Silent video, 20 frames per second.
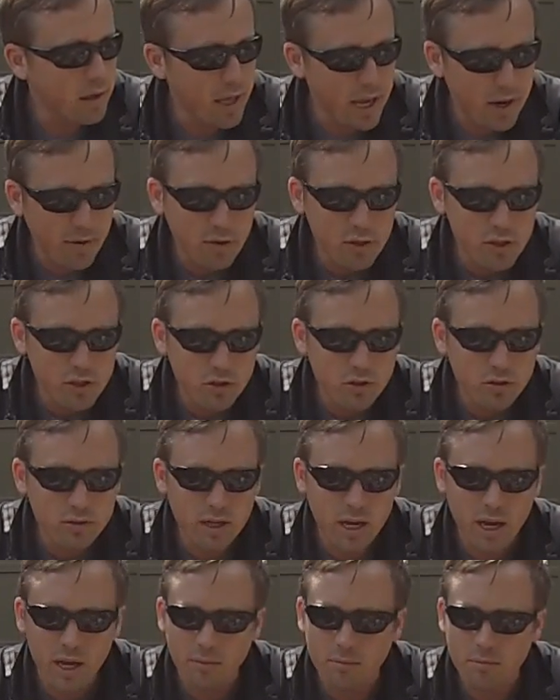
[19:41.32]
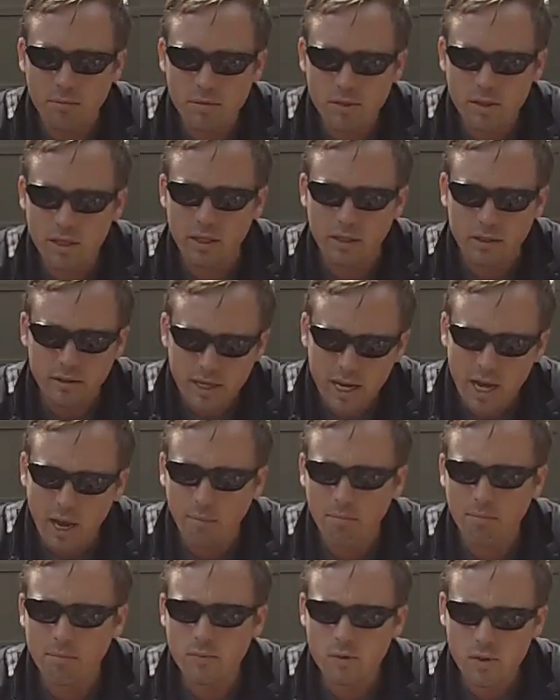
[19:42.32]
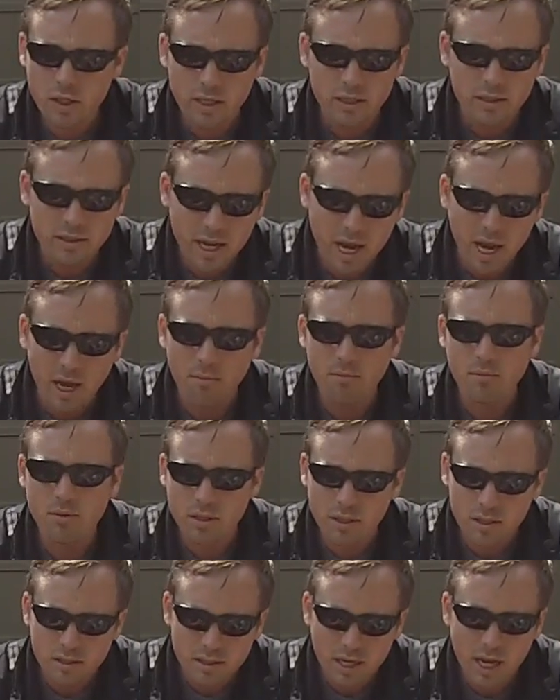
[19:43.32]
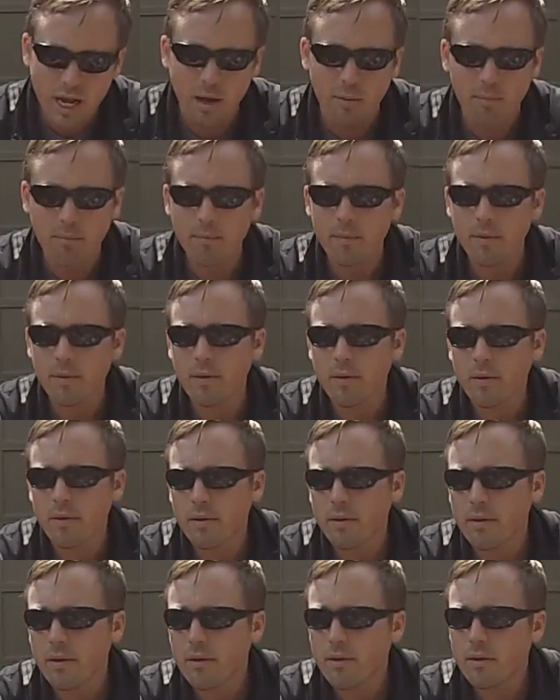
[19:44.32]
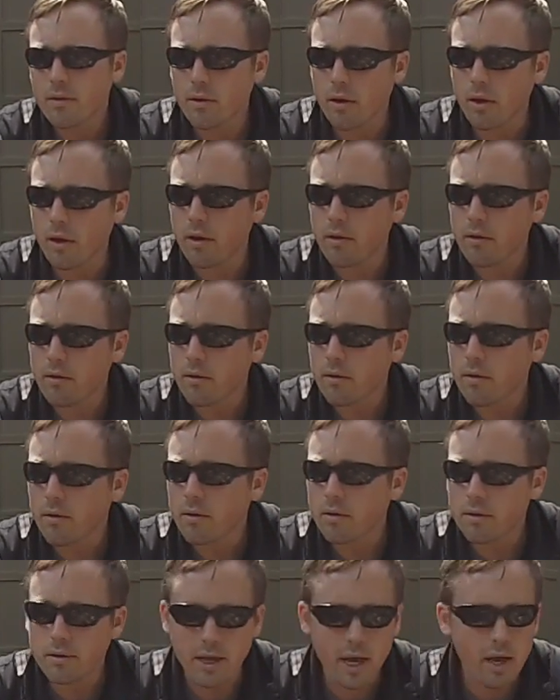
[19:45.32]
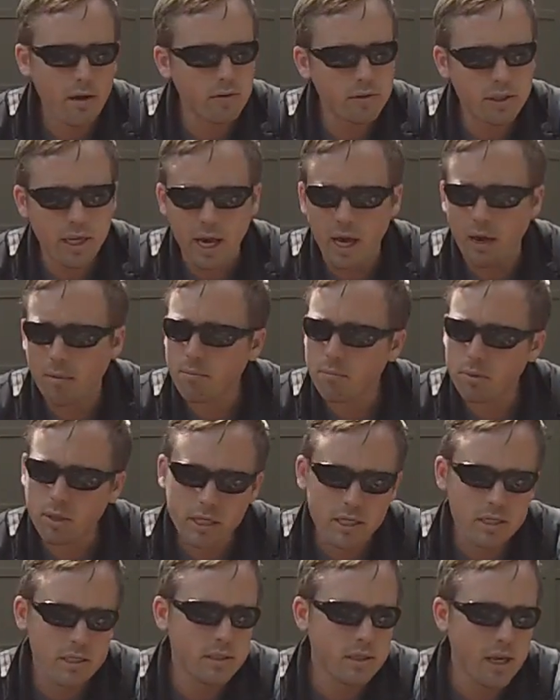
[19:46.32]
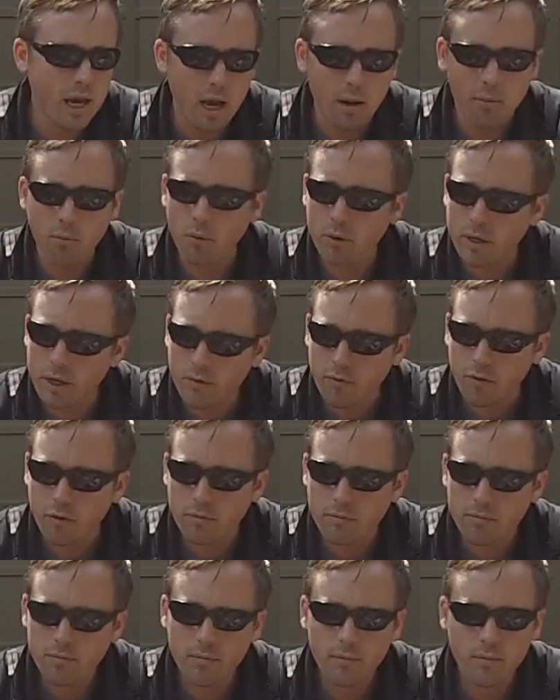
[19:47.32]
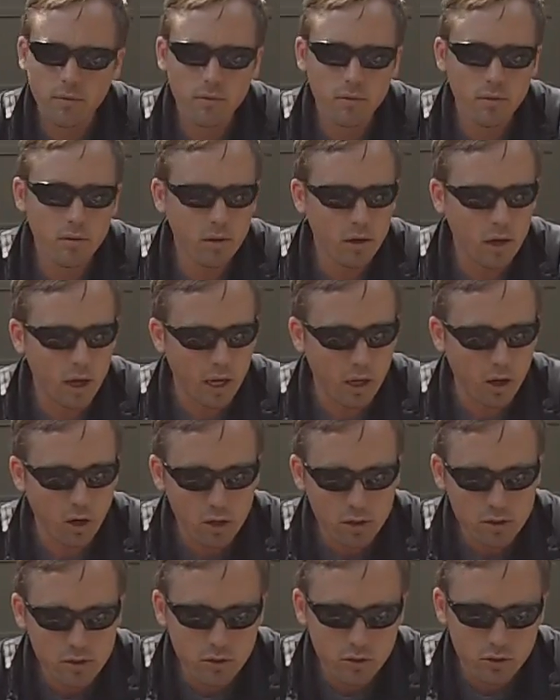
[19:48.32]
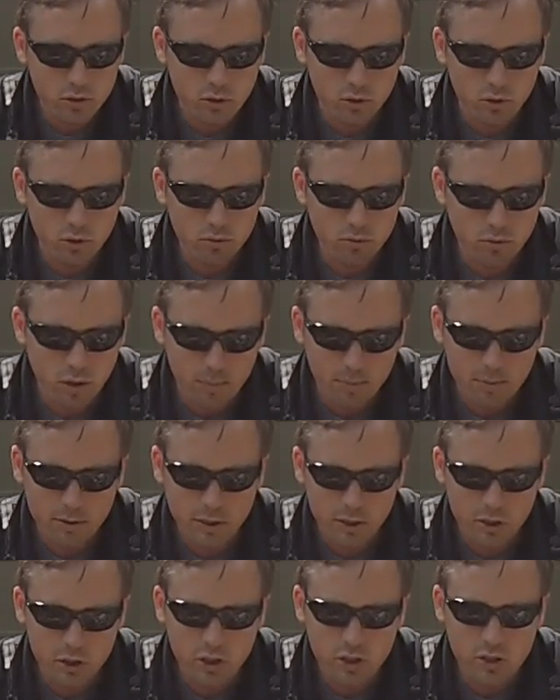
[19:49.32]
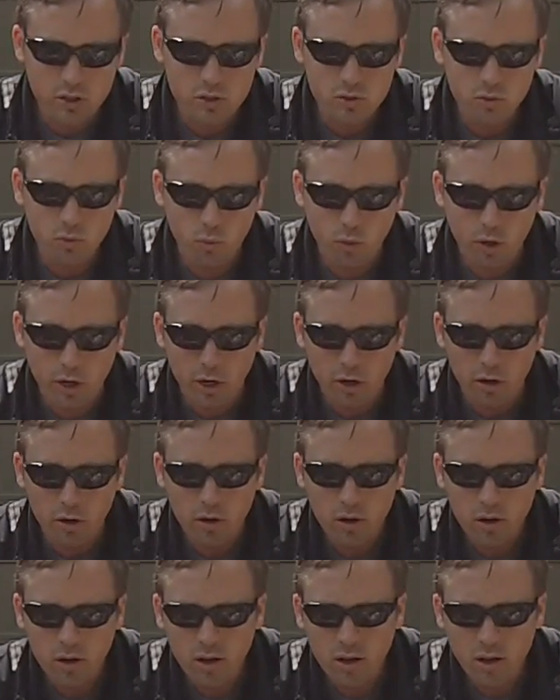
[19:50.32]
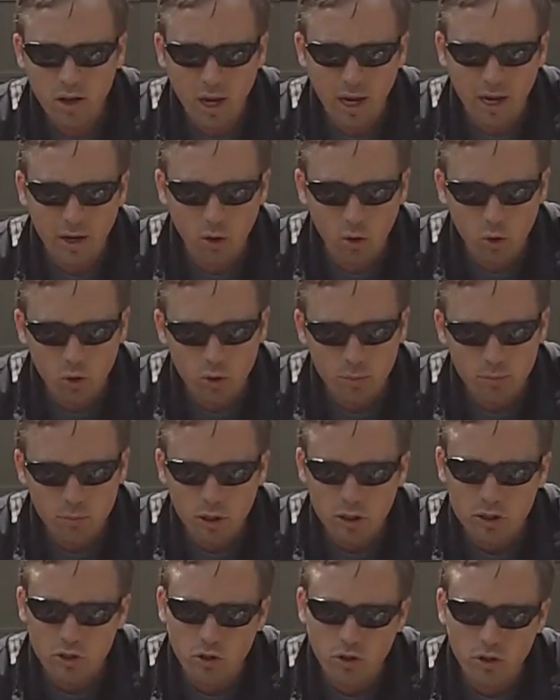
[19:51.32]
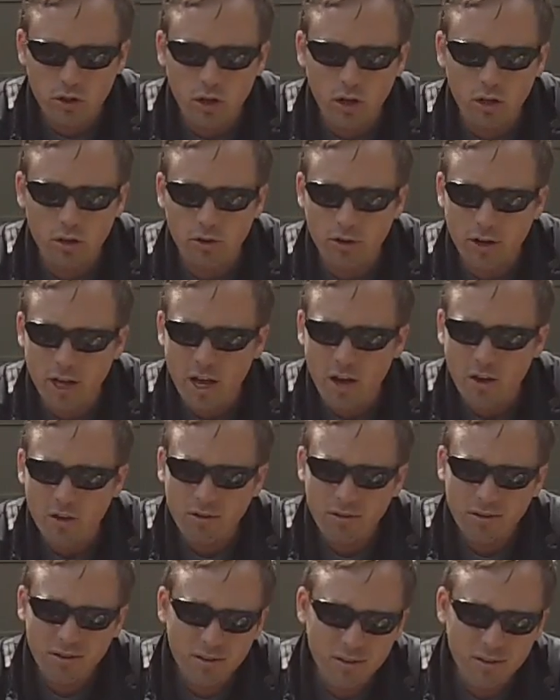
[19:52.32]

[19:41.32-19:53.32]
Every single time. Sit, tap, sit, tap, sit, tap. Okay? Down tap, place tap, whatever. I also do repetitions where I hold the pressure of the collar down